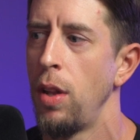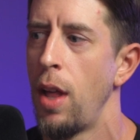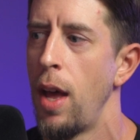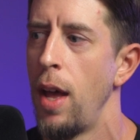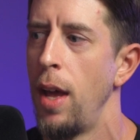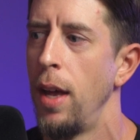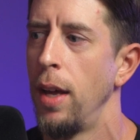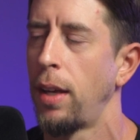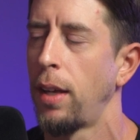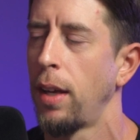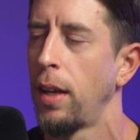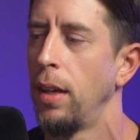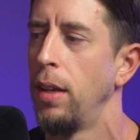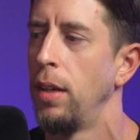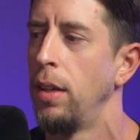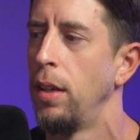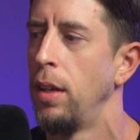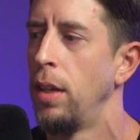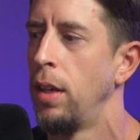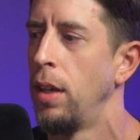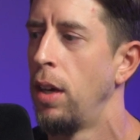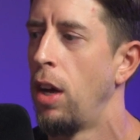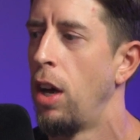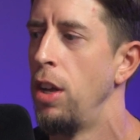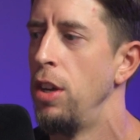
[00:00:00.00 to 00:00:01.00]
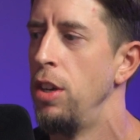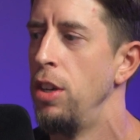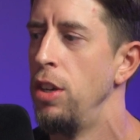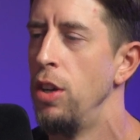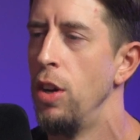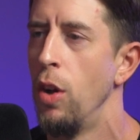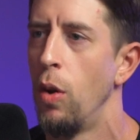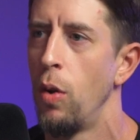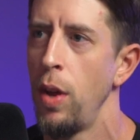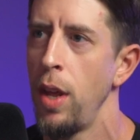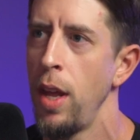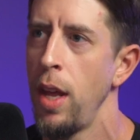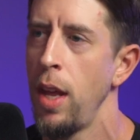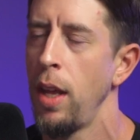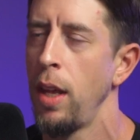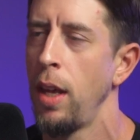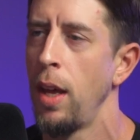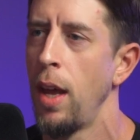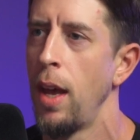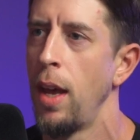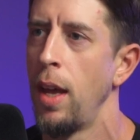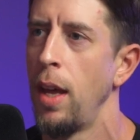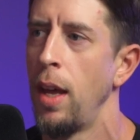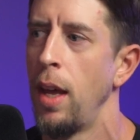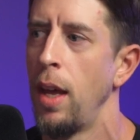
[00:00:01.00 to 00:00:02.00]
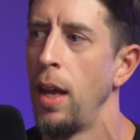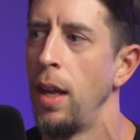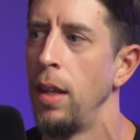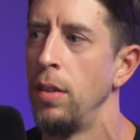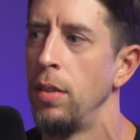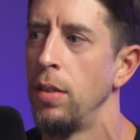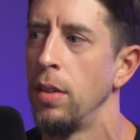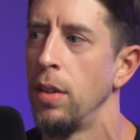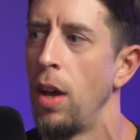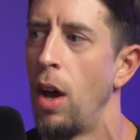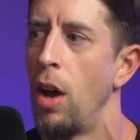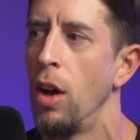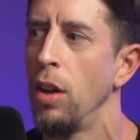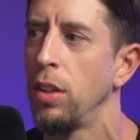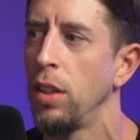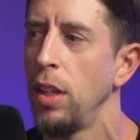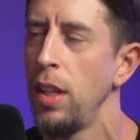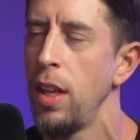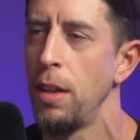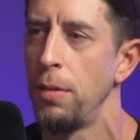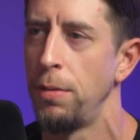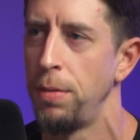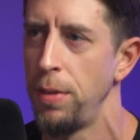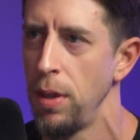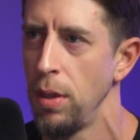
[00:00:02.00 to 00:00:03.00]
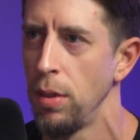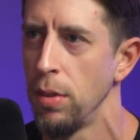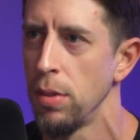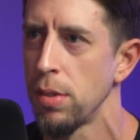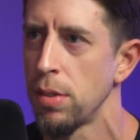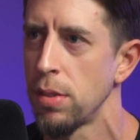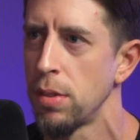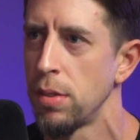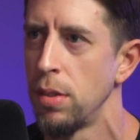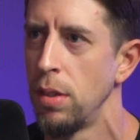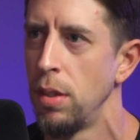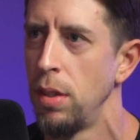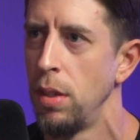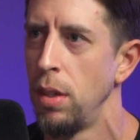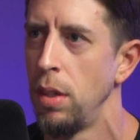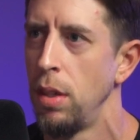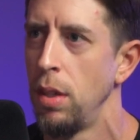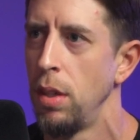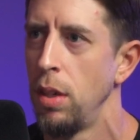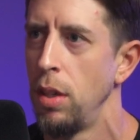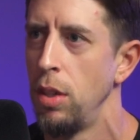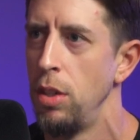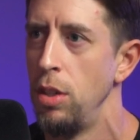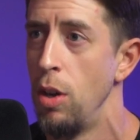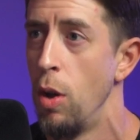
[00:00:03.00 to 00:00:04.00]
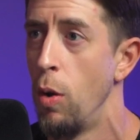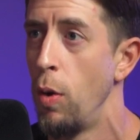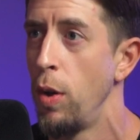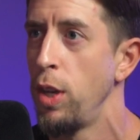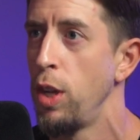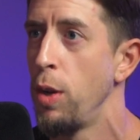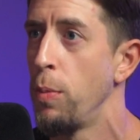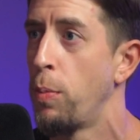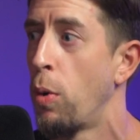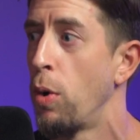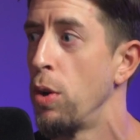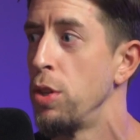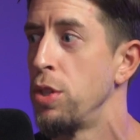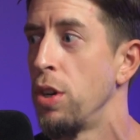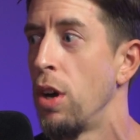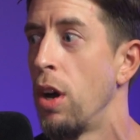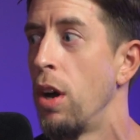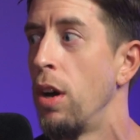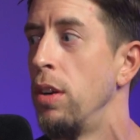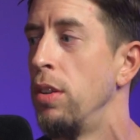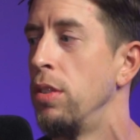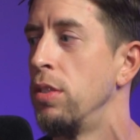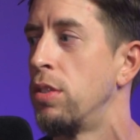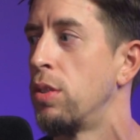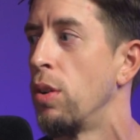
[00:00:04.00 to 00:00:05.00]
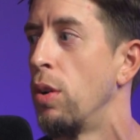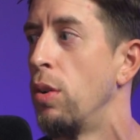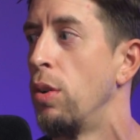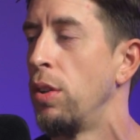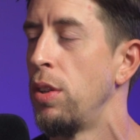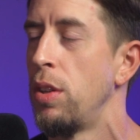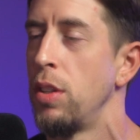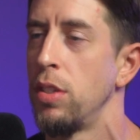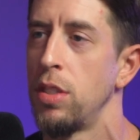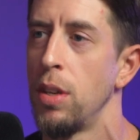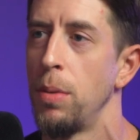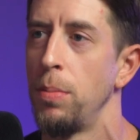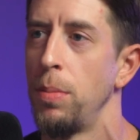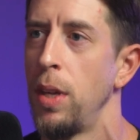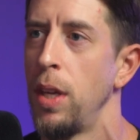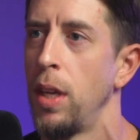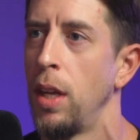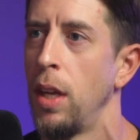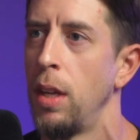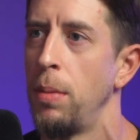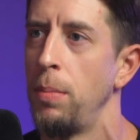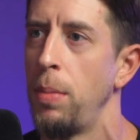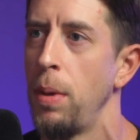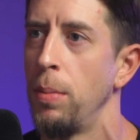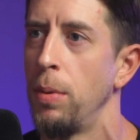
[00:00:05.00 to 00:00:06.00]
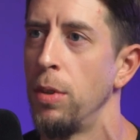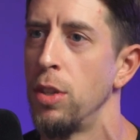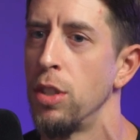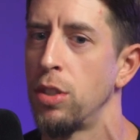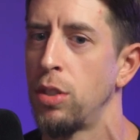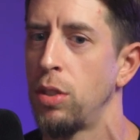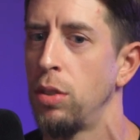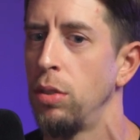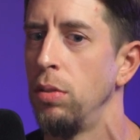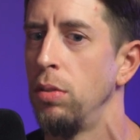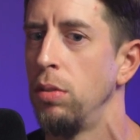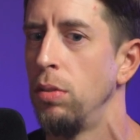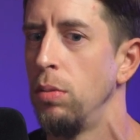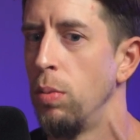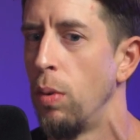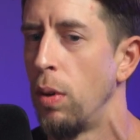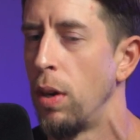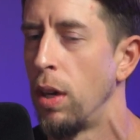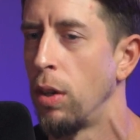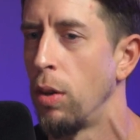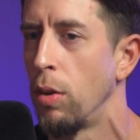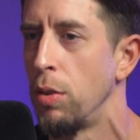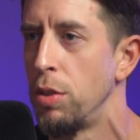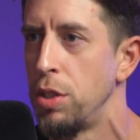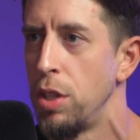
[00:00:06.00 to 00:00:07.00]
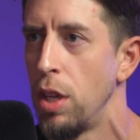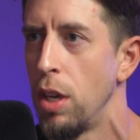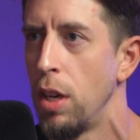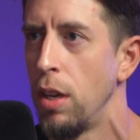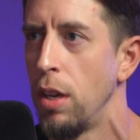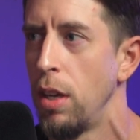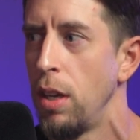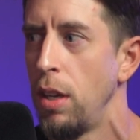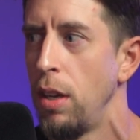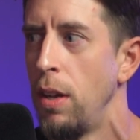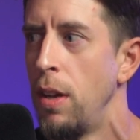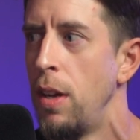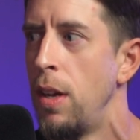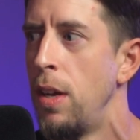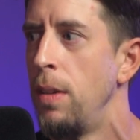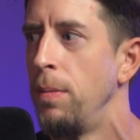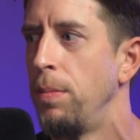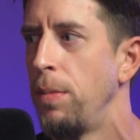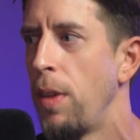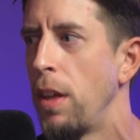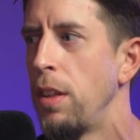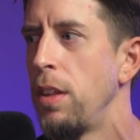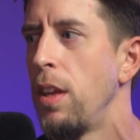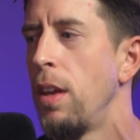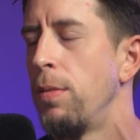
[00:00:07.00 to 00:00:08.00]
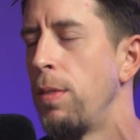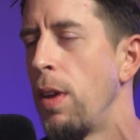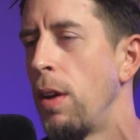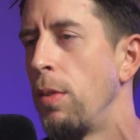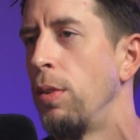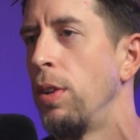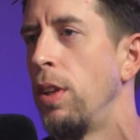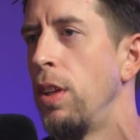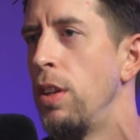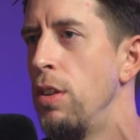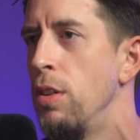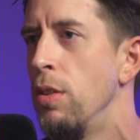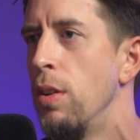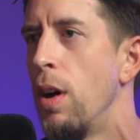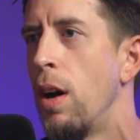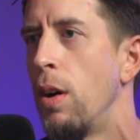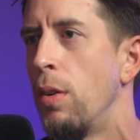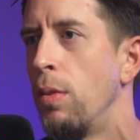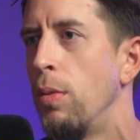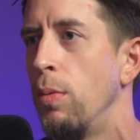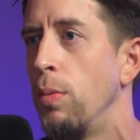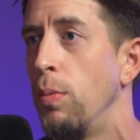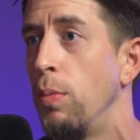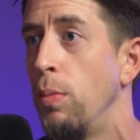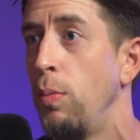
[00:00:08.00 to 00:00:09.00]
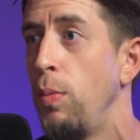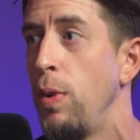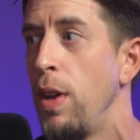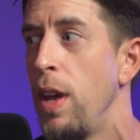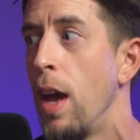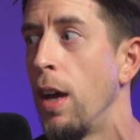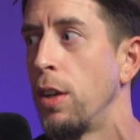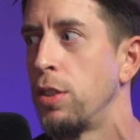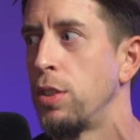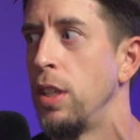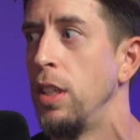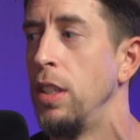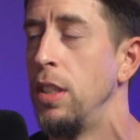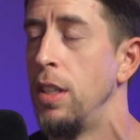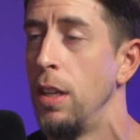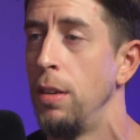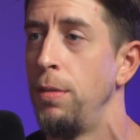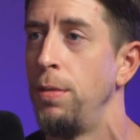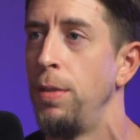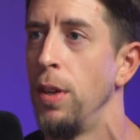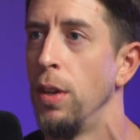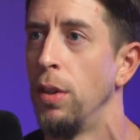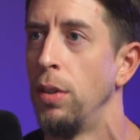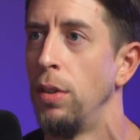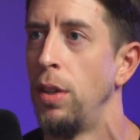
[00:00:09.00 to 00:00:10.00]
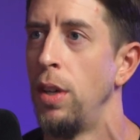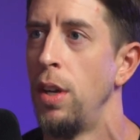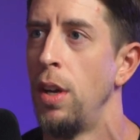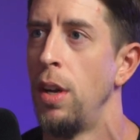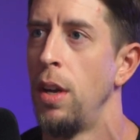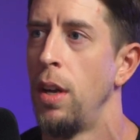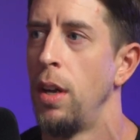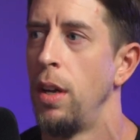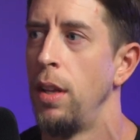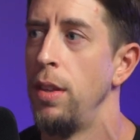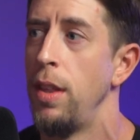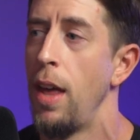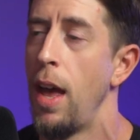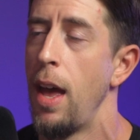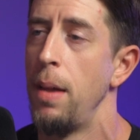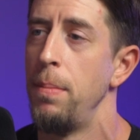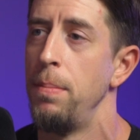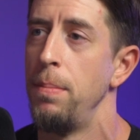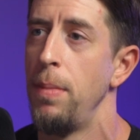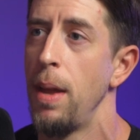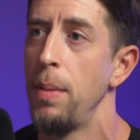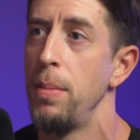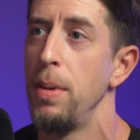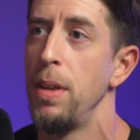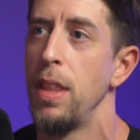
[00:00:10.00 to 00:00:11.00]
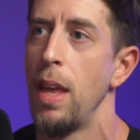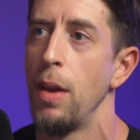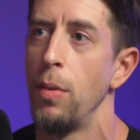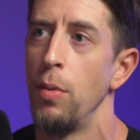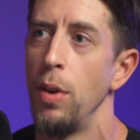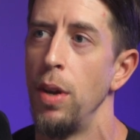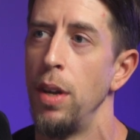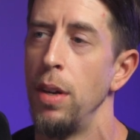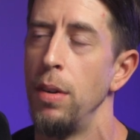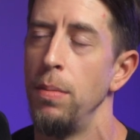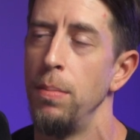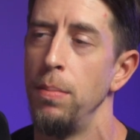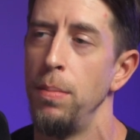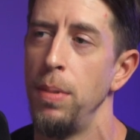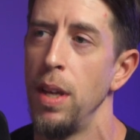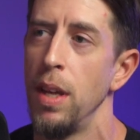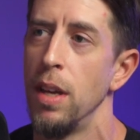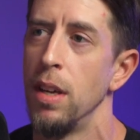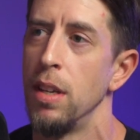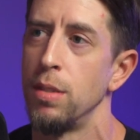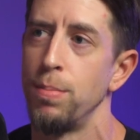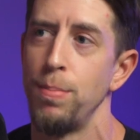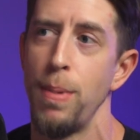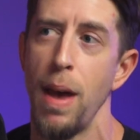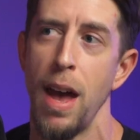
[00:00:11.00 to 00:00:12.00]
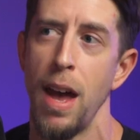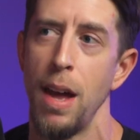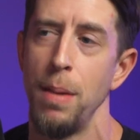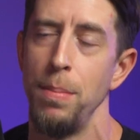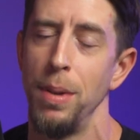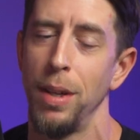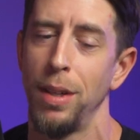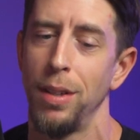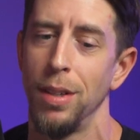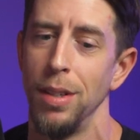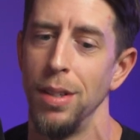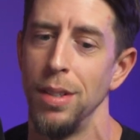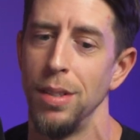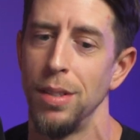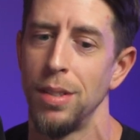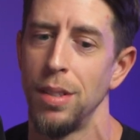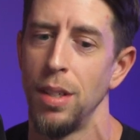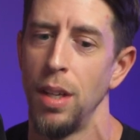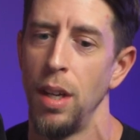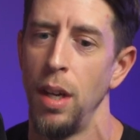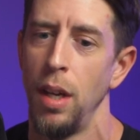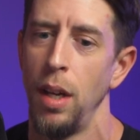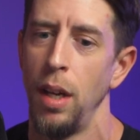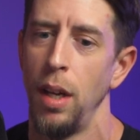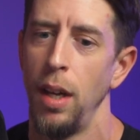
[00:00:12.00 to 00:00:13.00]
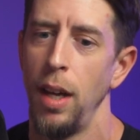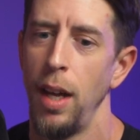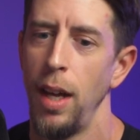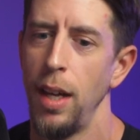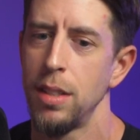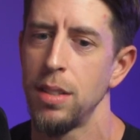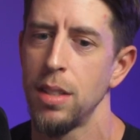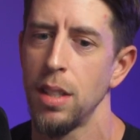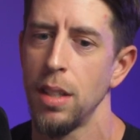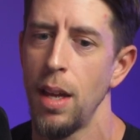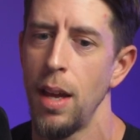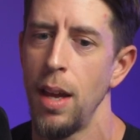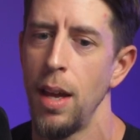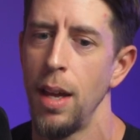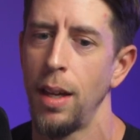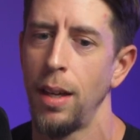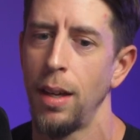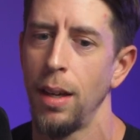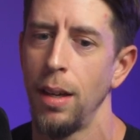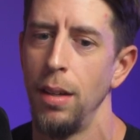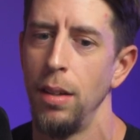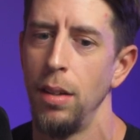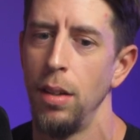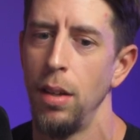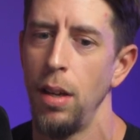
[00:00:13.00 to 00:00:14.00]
like annoying and ugly it feels, knowing you poured your heart and soul into something and people just want to go shit on it, I think if they really knew how we actually did feel, then maybe they wouldn't be as bad, because it's like,